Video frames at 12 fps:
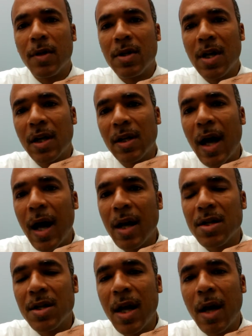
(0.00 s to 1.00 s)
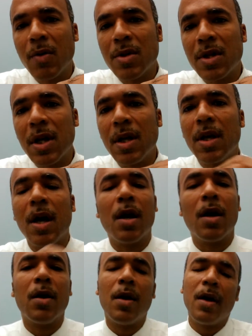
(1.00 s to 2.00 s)
the technology that was in there.
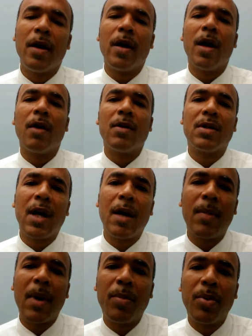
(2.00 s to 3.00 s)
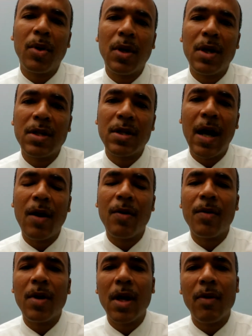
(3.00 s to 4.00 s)
Every time I pull this out,
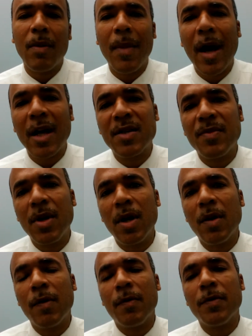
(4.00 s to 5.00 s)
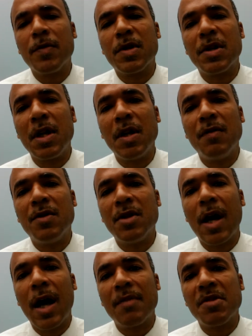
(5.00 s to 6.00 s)
it reminds me of Steve
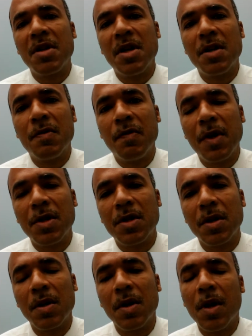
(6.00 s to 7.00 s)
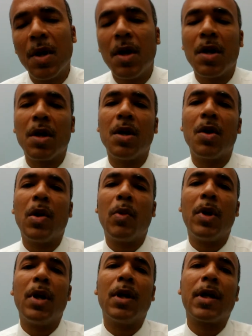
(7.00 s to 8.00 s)
Jobs and his vision. You know, and
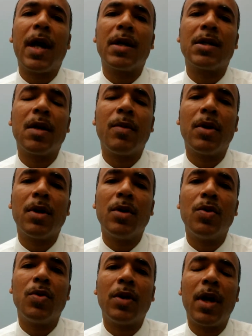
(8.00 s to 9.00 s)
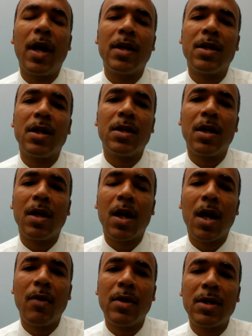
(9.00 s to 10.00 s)
we look at some of the new things that's in
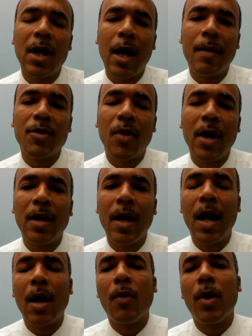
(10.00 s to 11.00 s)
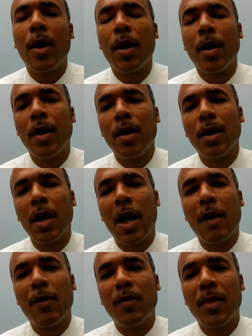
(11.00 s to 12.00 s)
current times right now where the
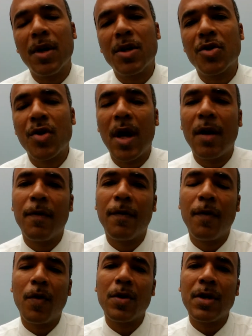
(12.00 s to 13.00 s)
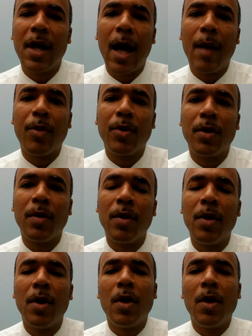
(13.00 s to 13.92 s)
government's trying to force Apple to,